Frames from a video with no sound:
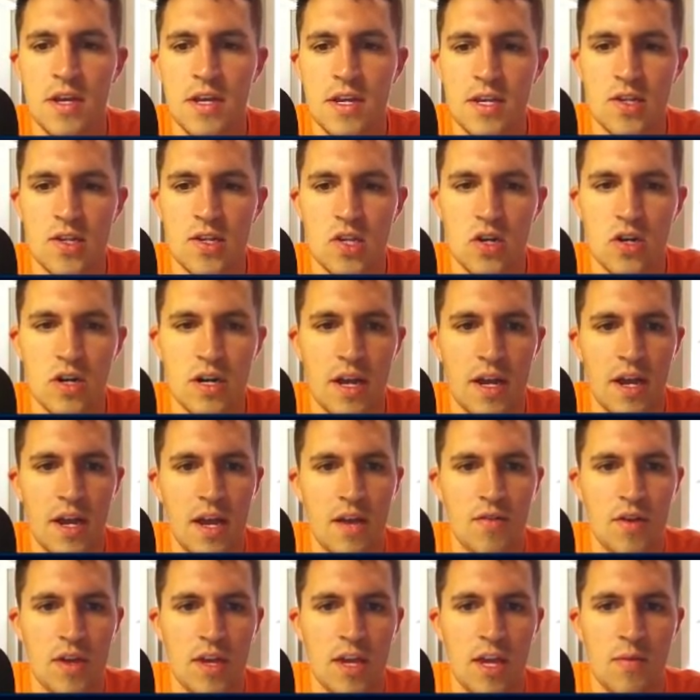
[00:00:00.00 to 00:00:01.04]
Sorry I
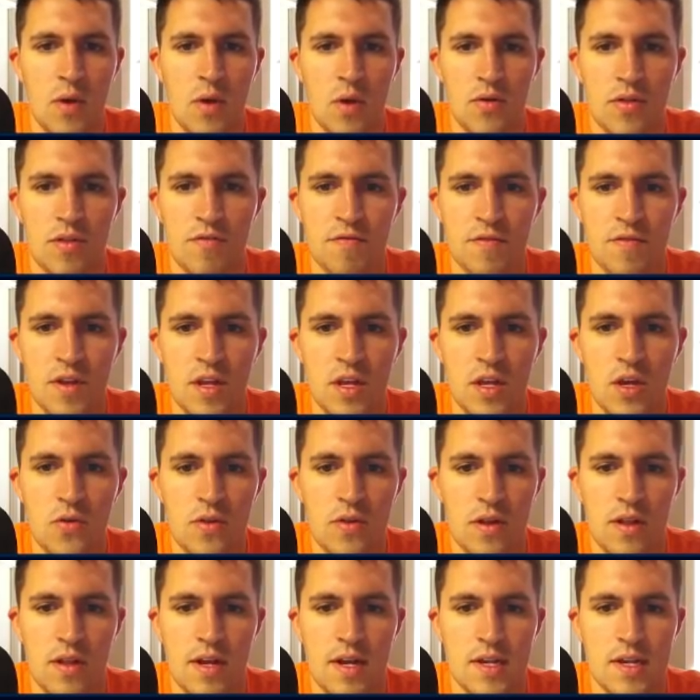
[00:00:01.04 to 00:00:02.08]
haven't came out with a video in
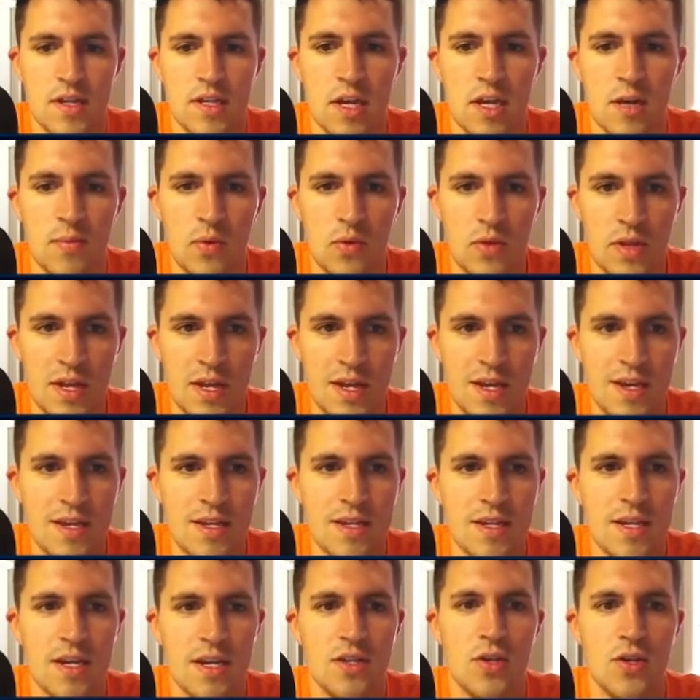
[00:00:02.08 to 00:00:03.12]
the last couple
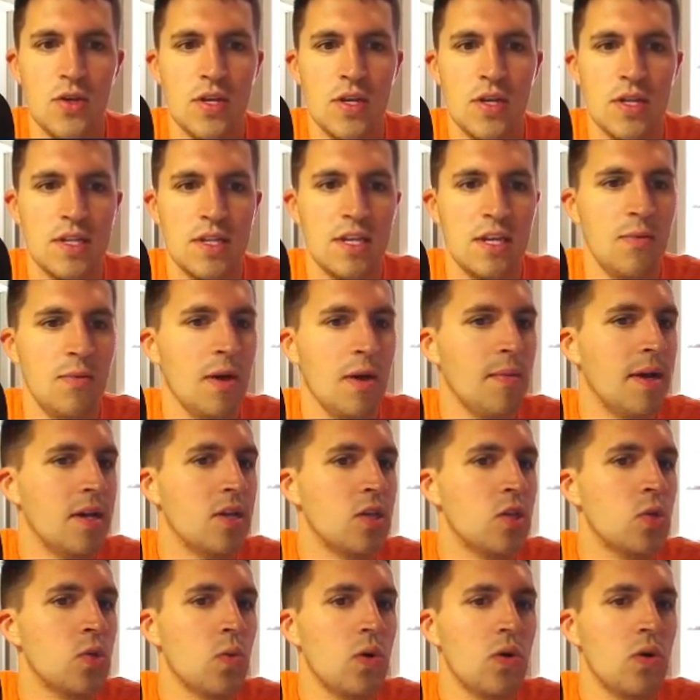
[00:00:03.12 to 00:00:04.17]
days. As you can see by my
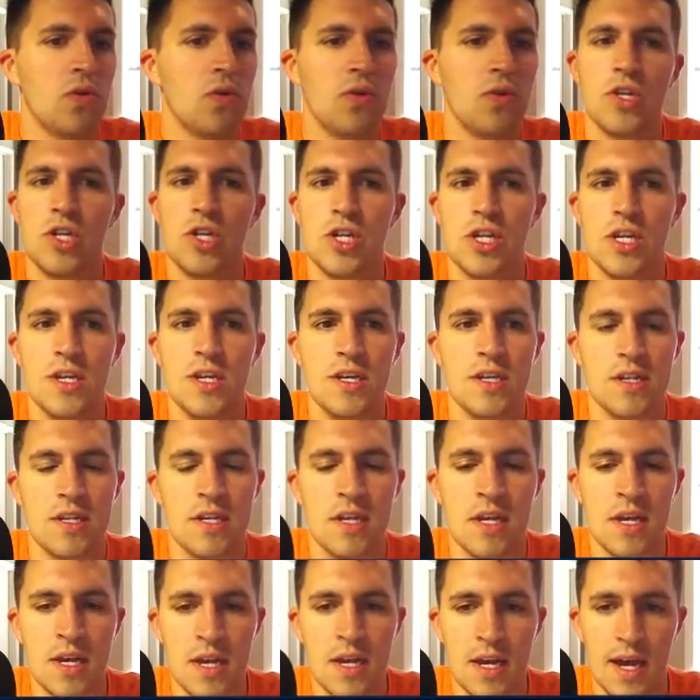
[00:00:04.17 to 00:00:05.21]
swollen cheeks,
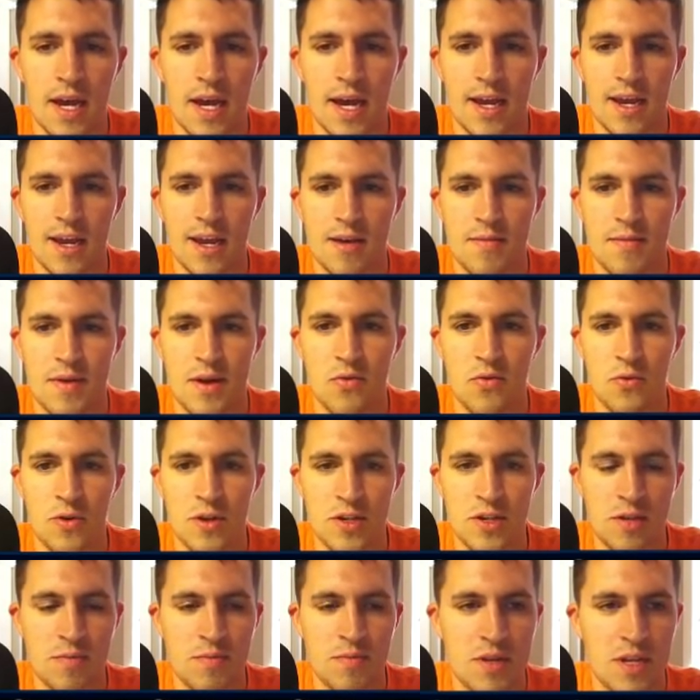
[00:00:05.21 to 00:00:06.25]
I got my
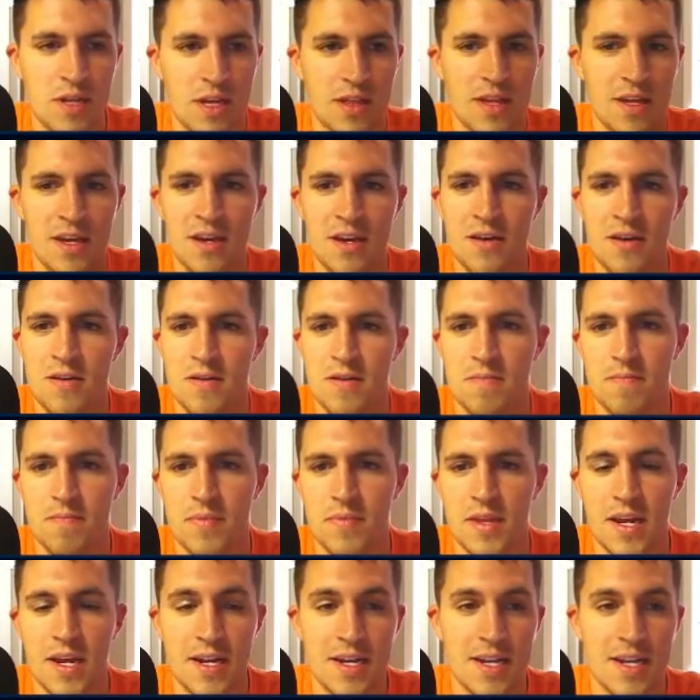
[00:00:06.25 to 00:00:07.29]
wisdom teeth out.
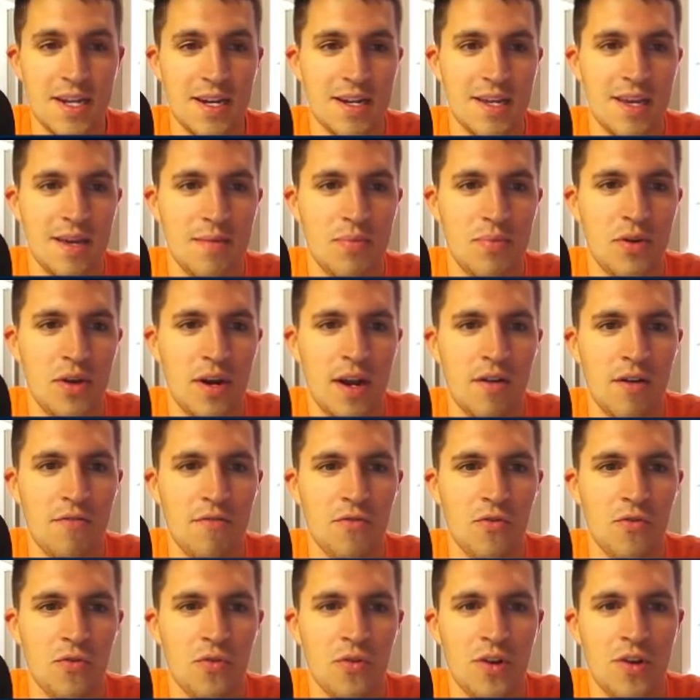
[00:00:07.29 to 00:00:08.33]
I didn't get put out
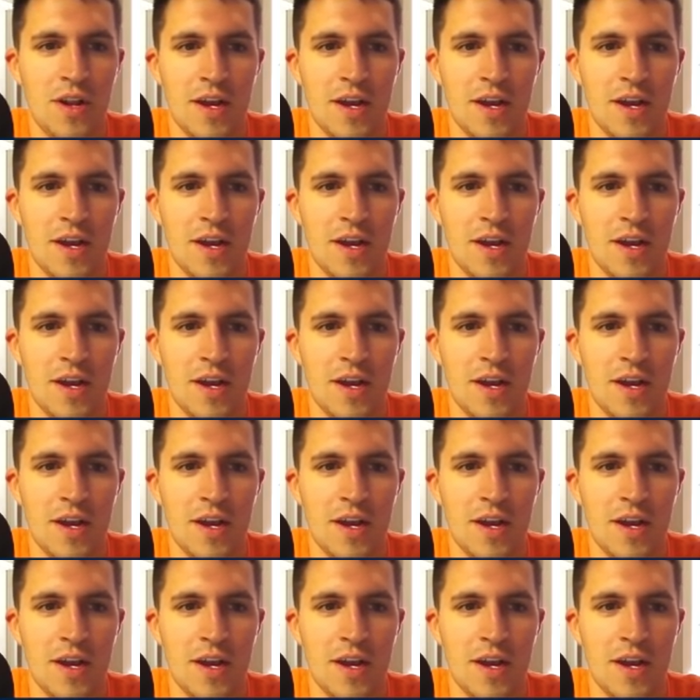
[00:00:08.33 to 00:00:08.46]
for it.